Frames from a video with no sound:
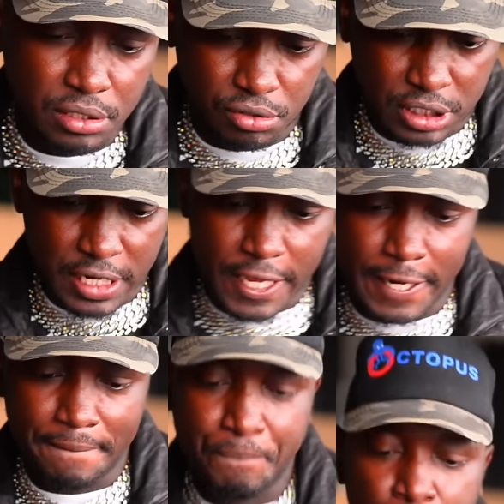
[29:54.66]

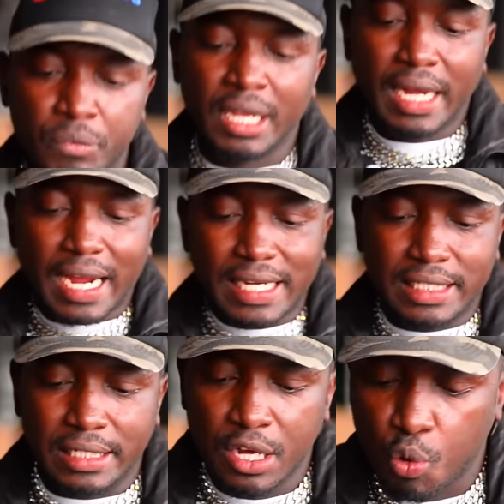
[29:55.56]
ekitegira
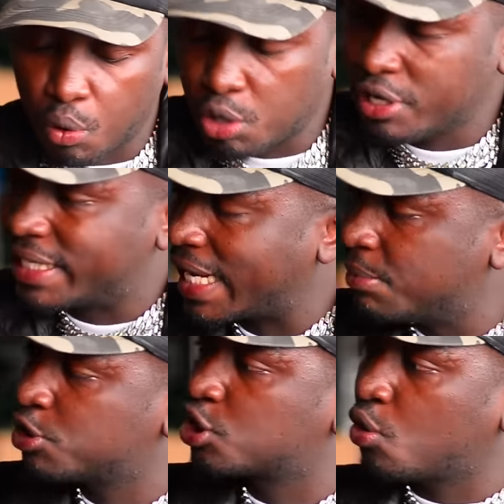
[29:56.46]
kakati waluli
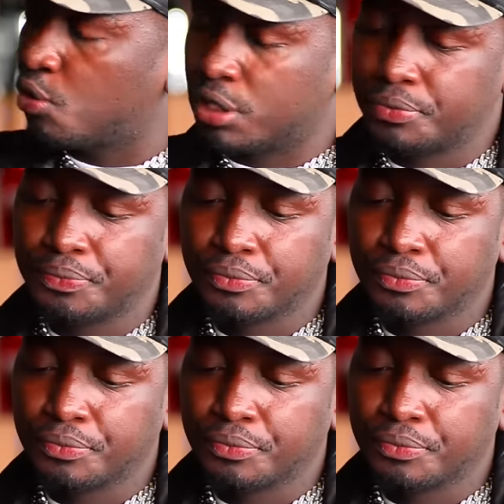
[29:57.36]
time stone